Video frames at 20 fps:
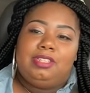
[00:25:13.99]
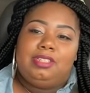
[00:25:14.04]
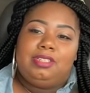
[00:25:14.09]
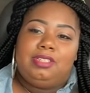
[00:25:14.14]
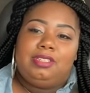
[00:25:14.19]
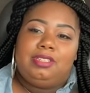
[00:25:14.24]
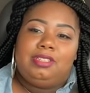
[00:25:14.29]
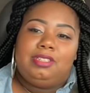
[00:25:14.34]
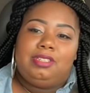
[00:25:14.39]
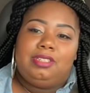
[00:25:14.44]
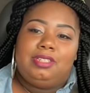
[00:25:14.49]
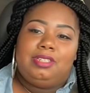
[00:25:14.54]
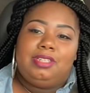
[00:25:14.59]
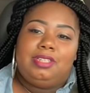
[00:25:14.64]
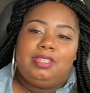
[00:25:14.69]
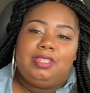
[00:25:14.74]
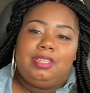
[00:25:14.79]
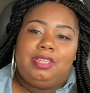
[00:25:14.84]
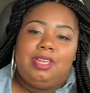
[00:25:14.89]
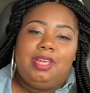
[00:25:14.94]
You were talking
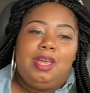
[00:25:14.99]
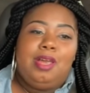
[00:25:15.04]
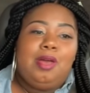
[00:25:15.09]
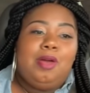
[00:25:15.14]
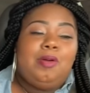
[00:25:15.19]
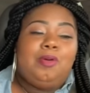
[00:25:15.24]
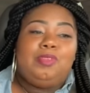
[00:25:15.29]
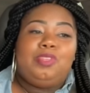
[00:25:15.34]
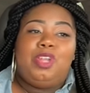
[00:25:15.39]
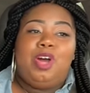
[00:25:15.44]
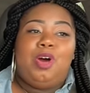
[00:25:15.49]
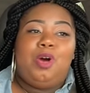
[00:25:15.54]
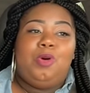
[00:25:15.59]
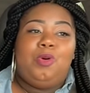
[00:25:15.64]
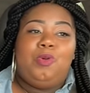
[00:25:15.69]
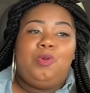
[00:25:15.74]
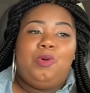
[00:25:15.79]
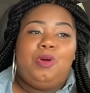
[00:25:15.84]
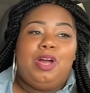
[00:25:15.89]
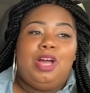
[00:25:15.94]
about the places that you
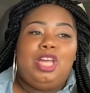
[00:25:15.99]
no.